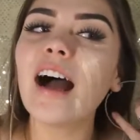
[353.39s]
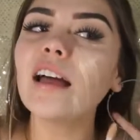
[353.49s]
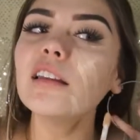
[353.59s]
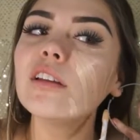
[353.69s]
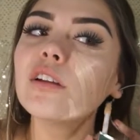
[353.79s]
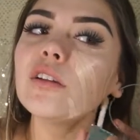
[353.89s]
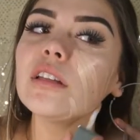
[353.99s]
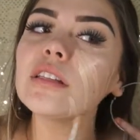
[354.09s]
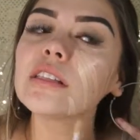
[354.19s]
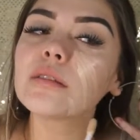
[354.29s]
I
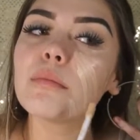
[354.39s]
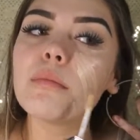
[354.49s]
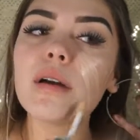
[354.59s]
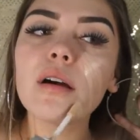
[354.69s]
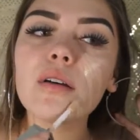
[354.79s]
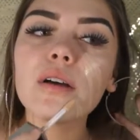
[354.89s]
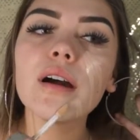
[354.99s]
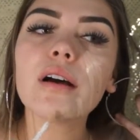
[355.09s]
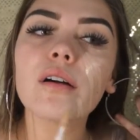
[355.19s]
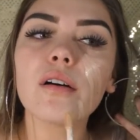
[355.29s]
literally smell the
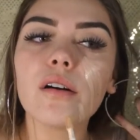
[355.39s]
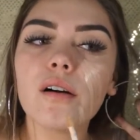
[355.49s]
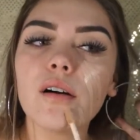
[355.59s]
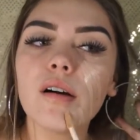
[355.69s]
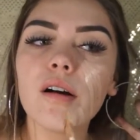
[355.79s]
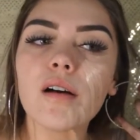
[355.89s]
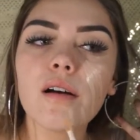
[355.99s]
alcohol.